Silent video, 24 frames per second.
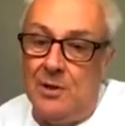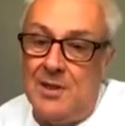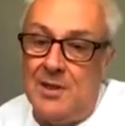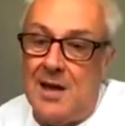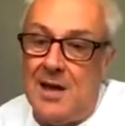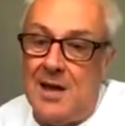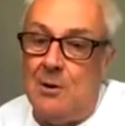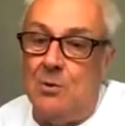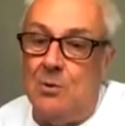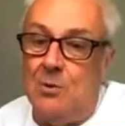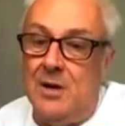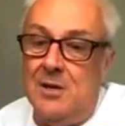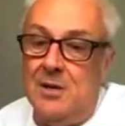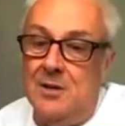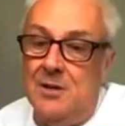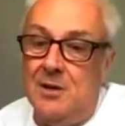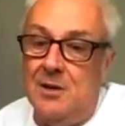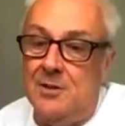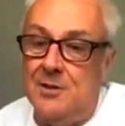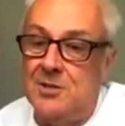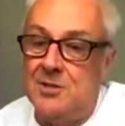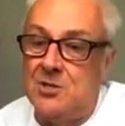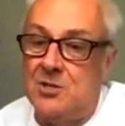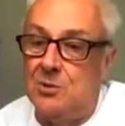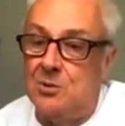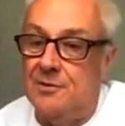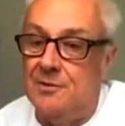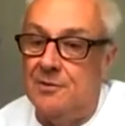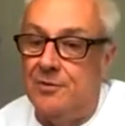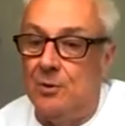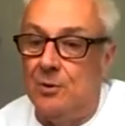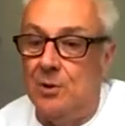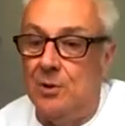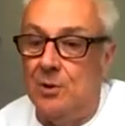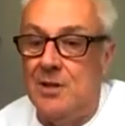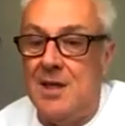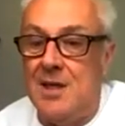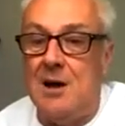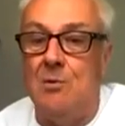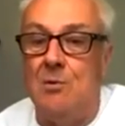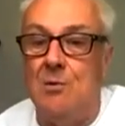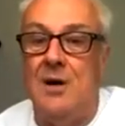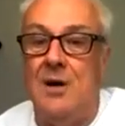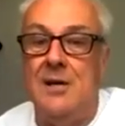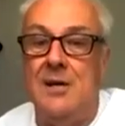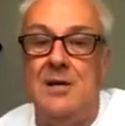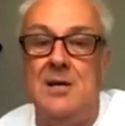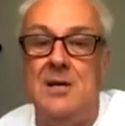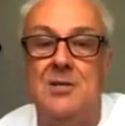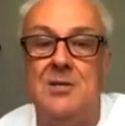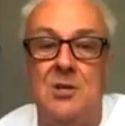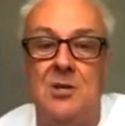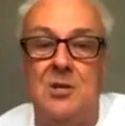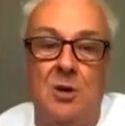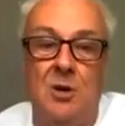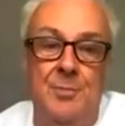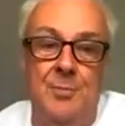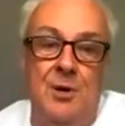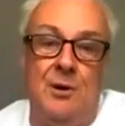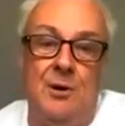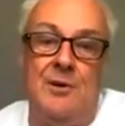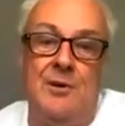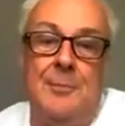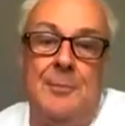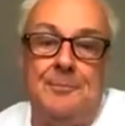that way and the other saw it falling that way in its copy of it.